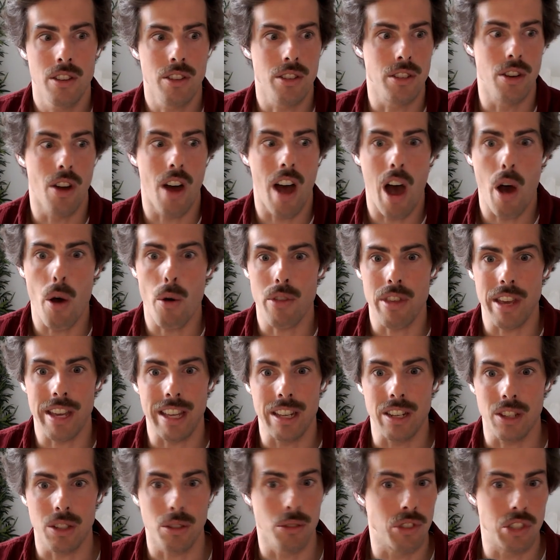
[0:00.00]
how they
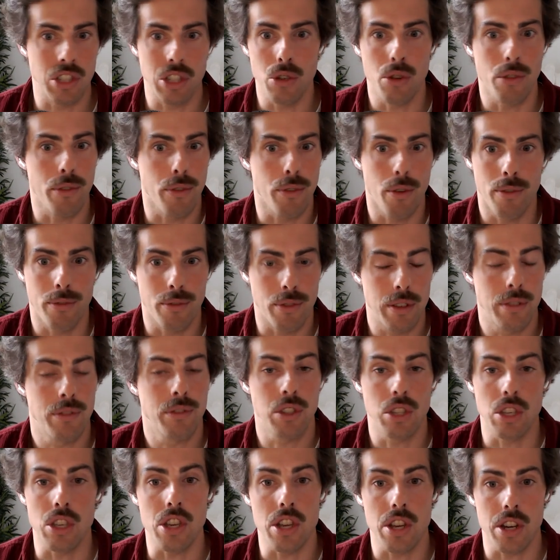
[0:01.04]
can continue for
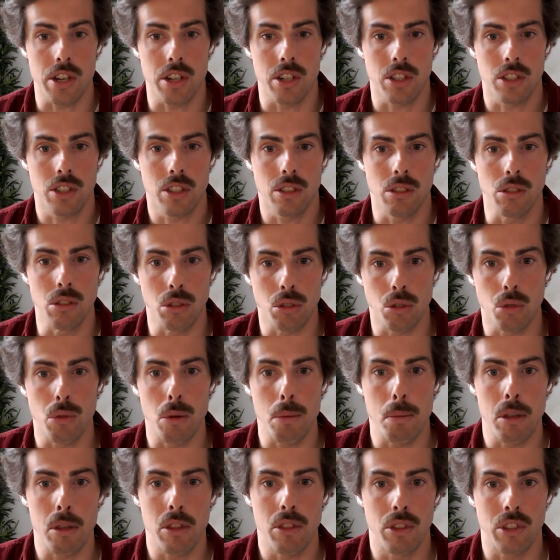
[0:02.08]
50 years, to
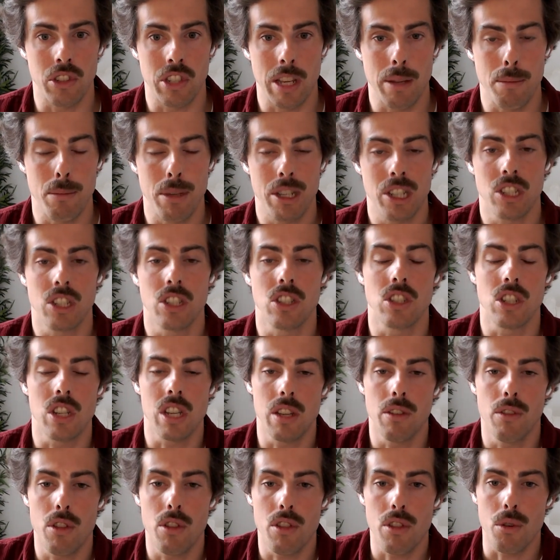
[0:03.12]
repeat the same message,
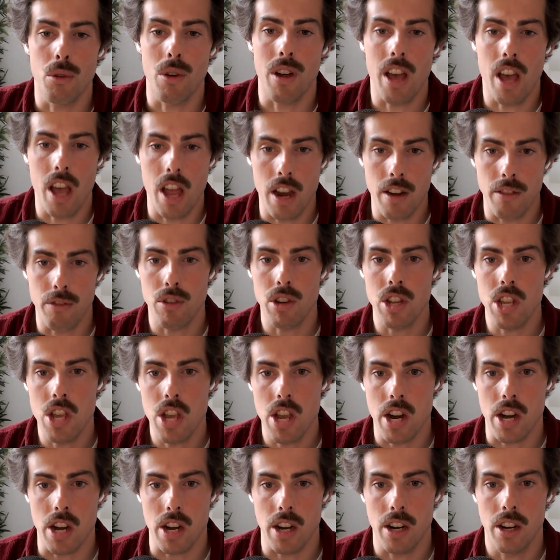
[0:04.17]
even though every
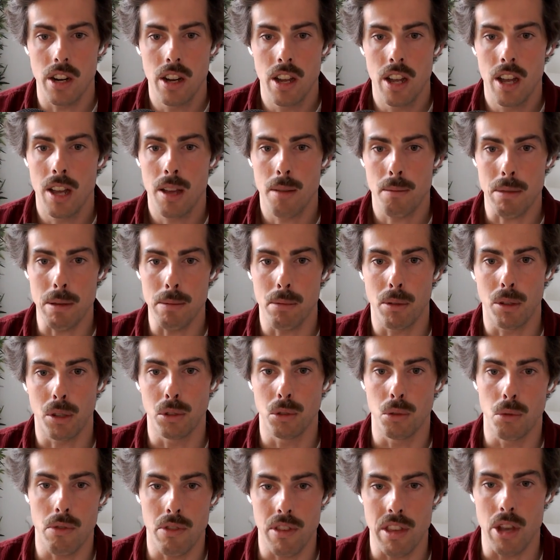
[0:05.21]
year people
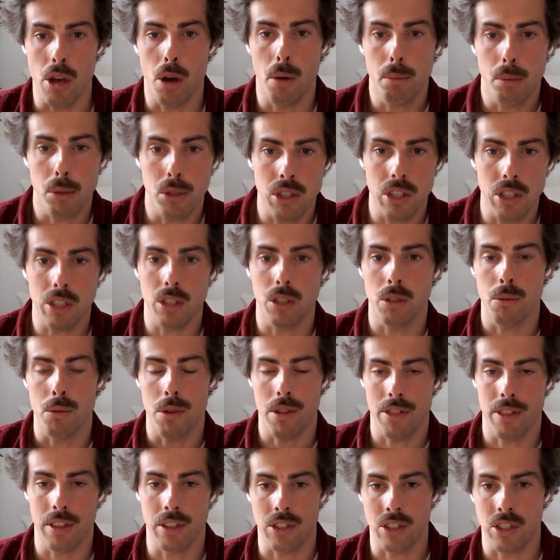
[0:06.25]
do the opposite of what
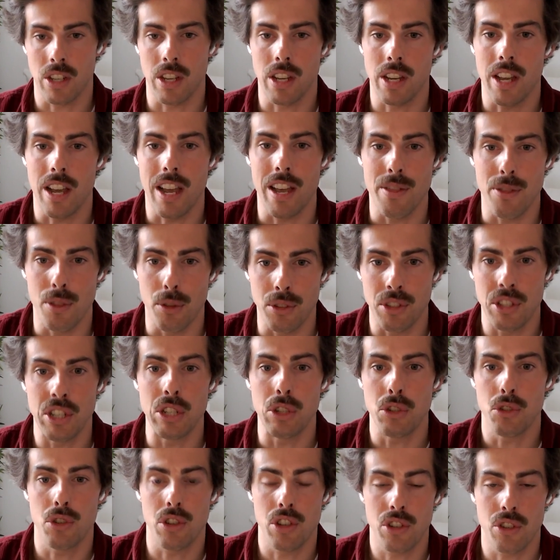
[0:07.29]
they say and the
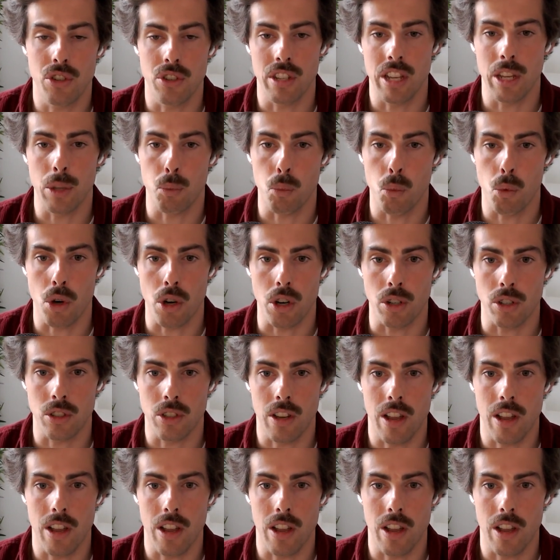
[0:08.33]
situation get worse.